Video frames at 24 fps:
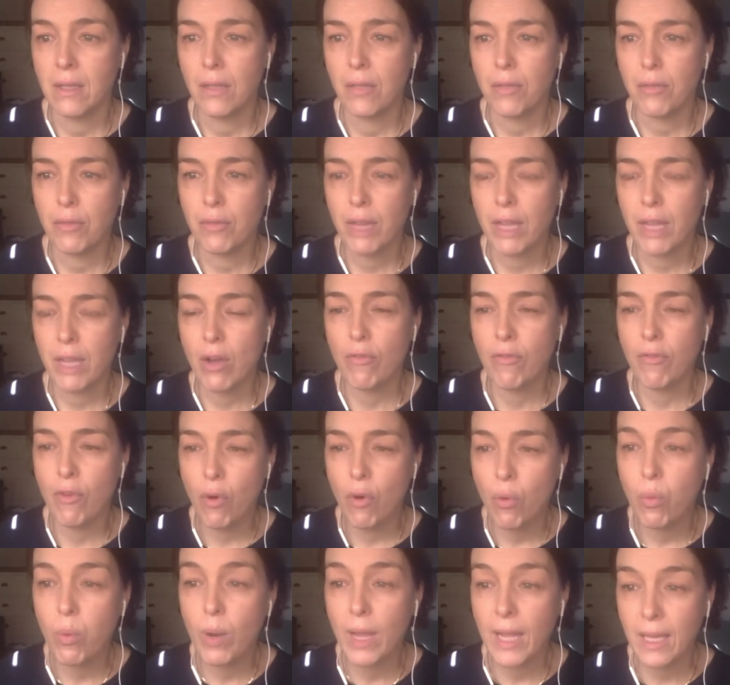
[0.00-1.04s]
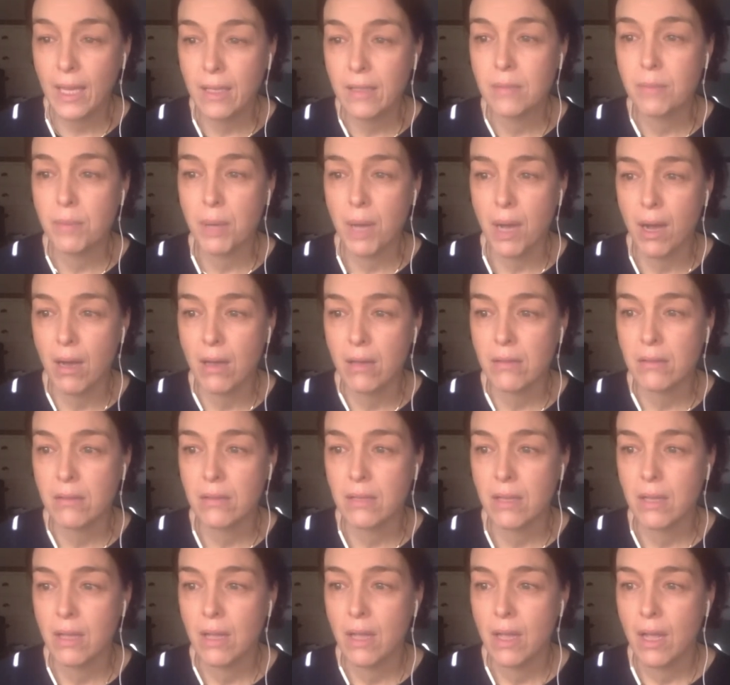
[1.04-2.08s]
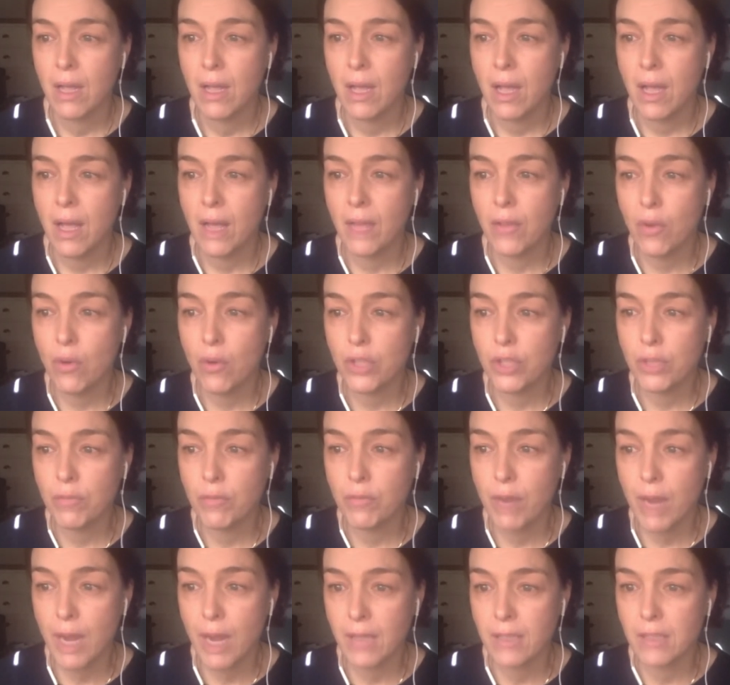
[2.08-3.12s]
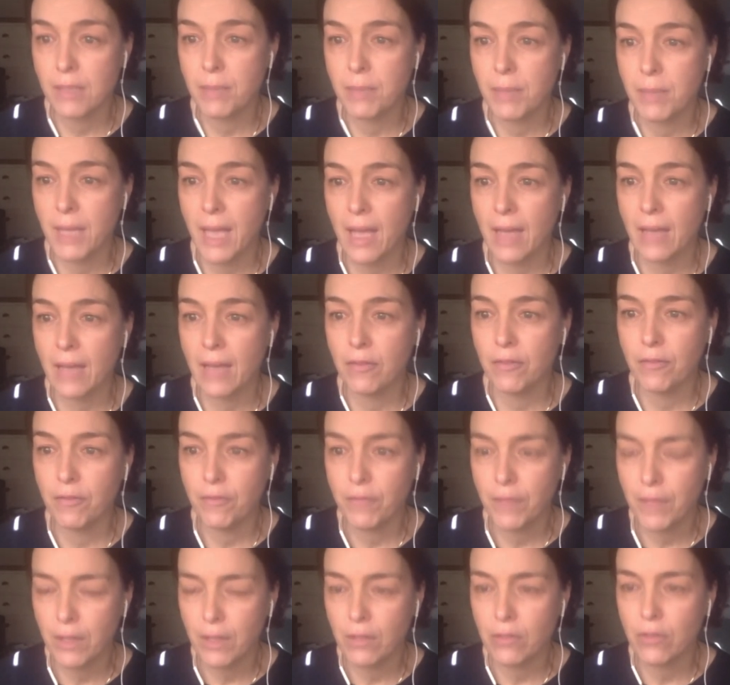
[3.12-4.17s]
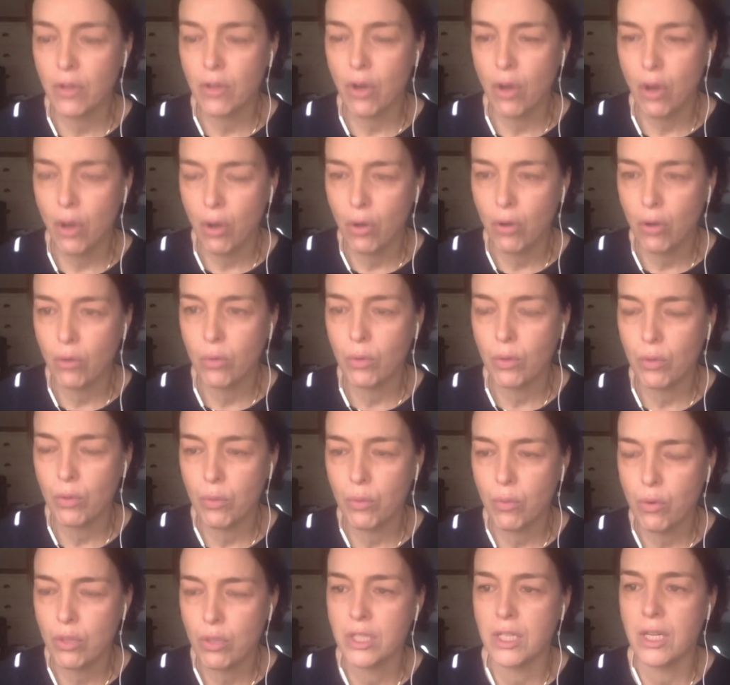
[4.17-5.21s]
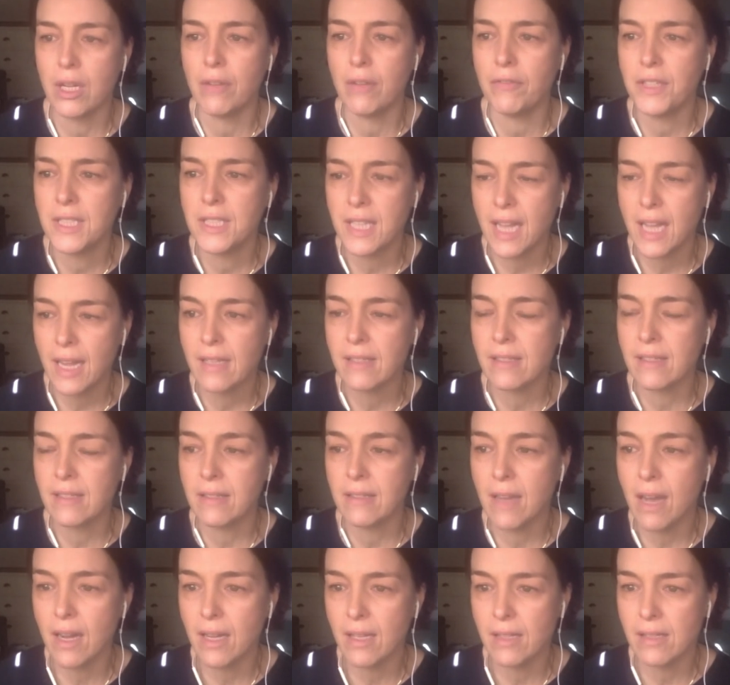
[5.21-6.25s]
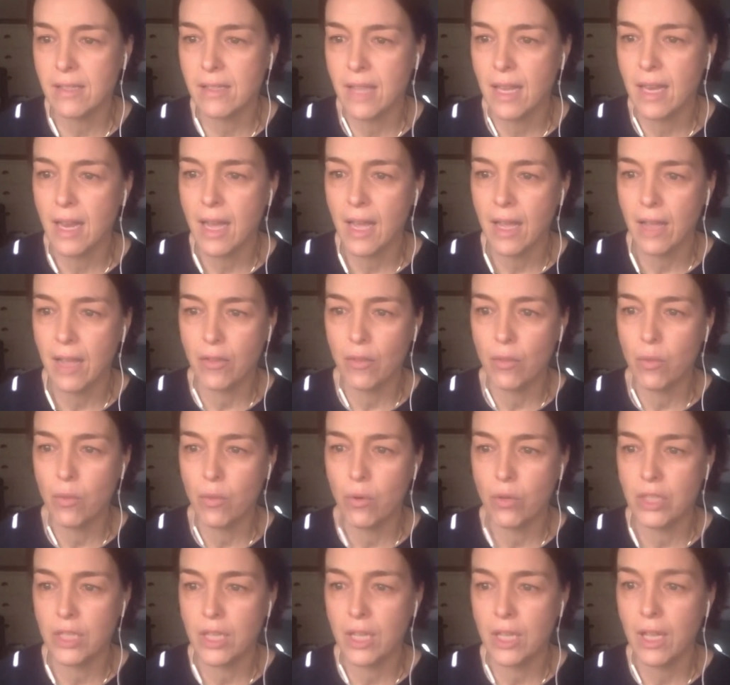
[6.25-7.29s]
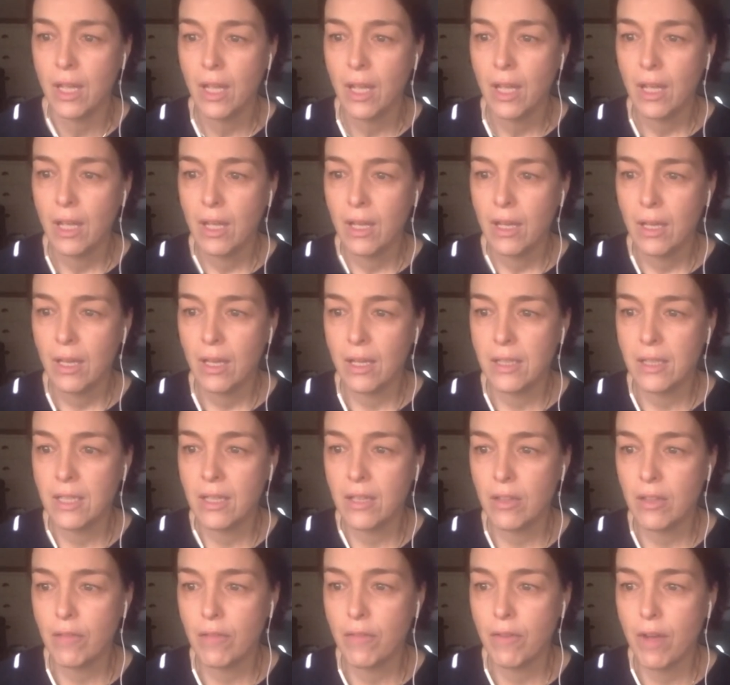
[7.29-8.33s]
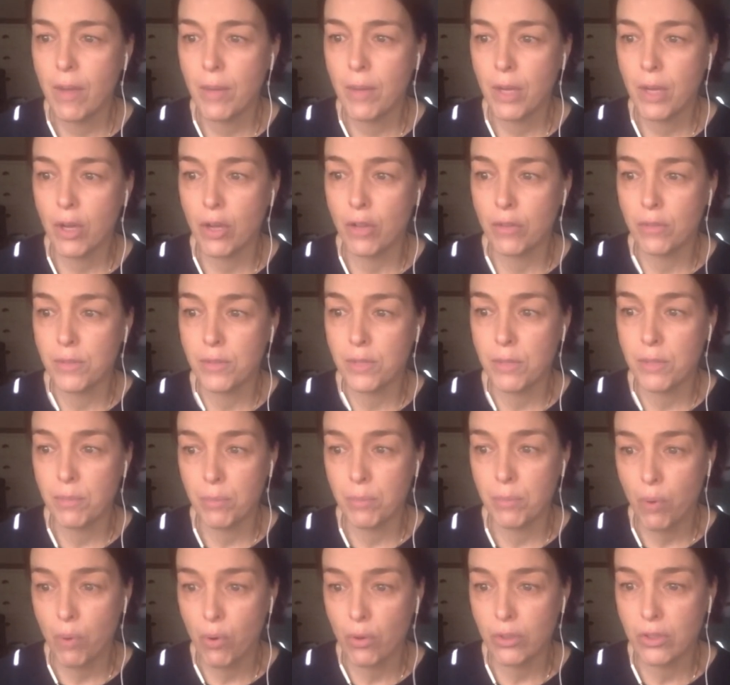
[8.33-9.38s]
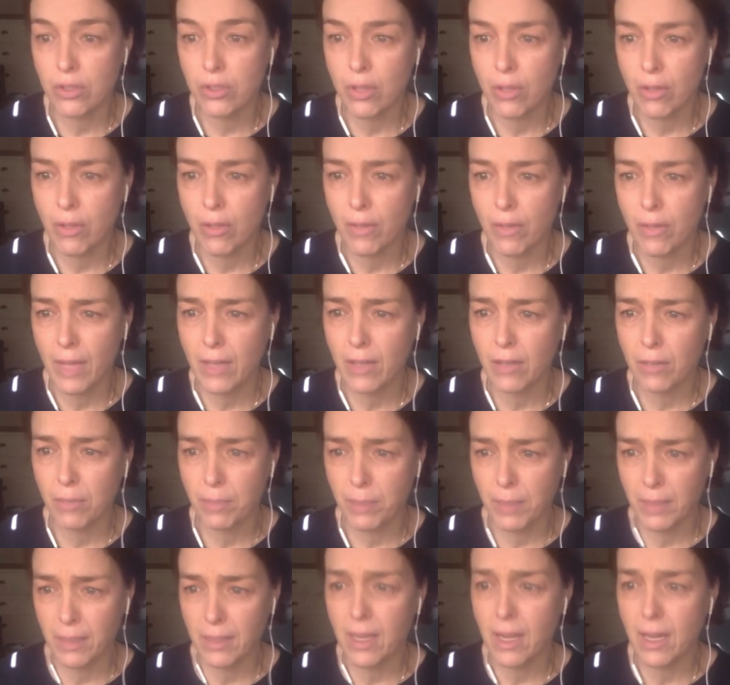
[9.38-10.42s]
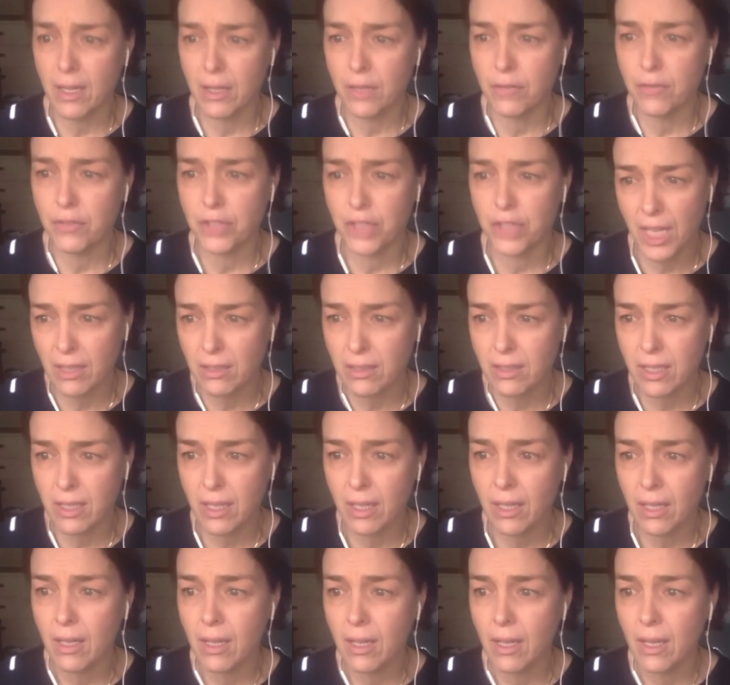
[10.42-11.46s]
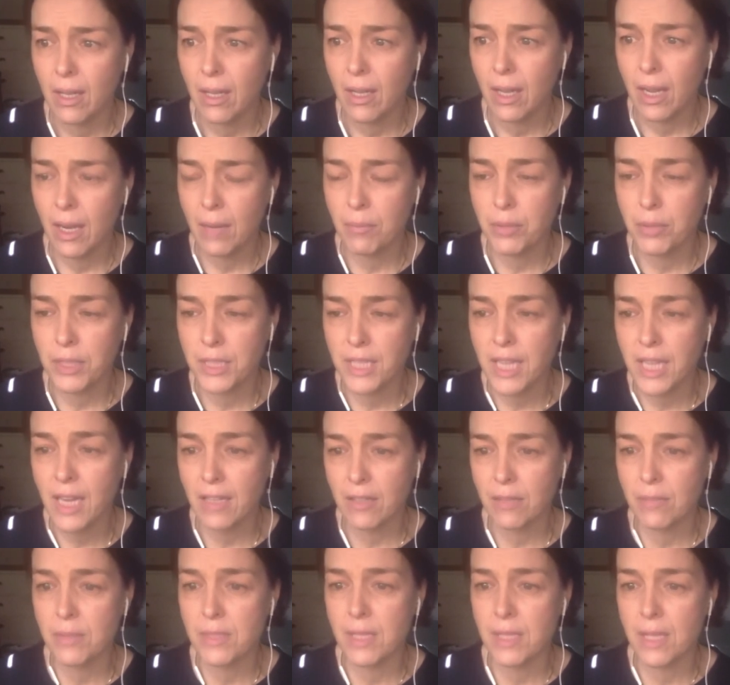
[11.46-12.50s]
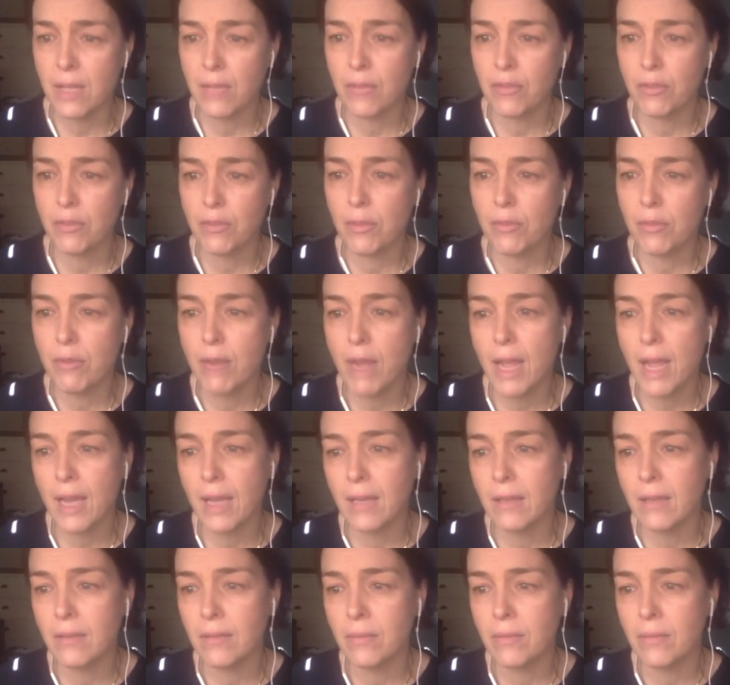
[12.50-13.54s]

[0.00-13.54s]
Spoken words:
3 or 4 weeks passed and the autumn rains began and filled the hole with water. For days and nights they lay in the water until the farmer got them some boards so that they could build a kind of shelter and protect themselves from the rain.